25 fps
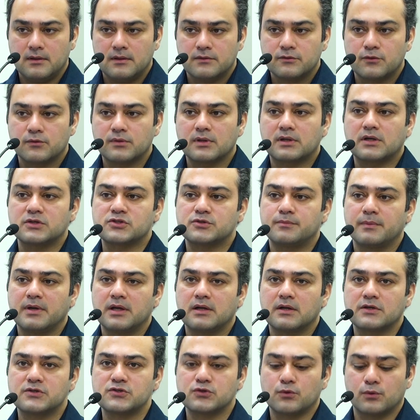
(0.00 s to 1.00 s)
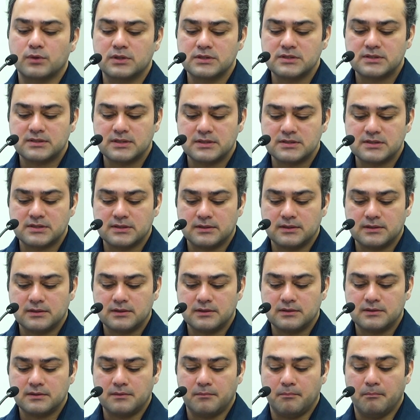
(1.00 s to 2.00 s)
So the Kashmir exodus is
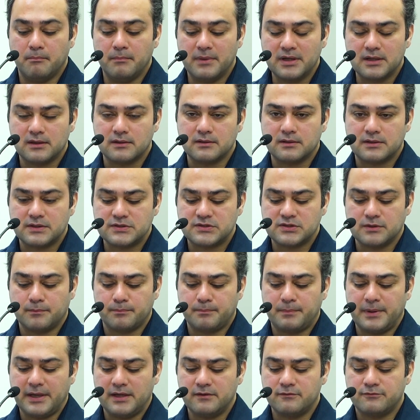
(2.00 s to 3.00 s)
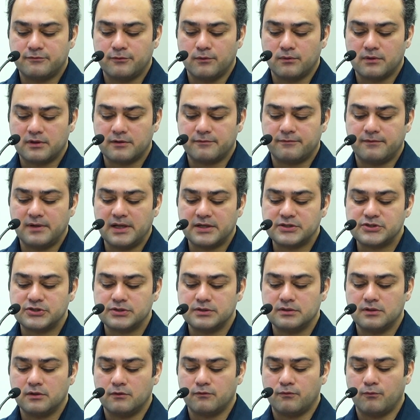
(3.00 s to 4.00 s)
a mirror, it's a painful
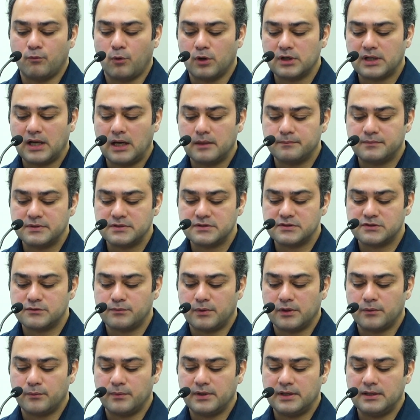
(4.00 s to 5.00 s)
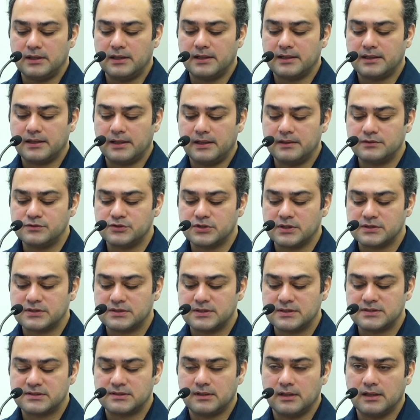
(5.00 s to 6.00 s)
reflection of what happens when we let
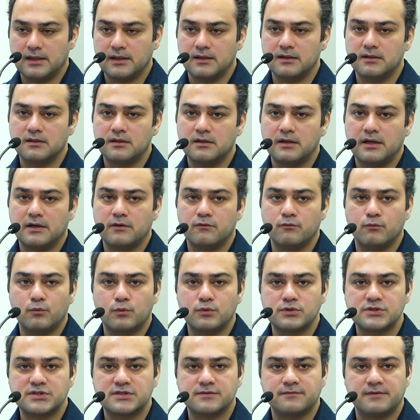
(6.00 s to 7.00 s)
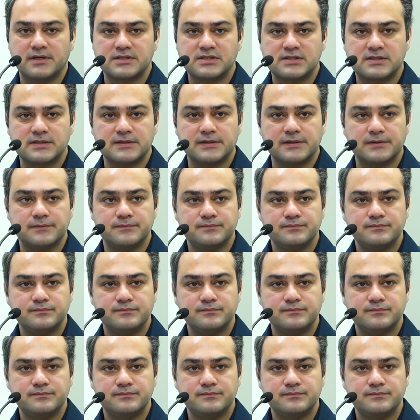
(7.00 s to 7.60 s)
injustice linger and wounds fester.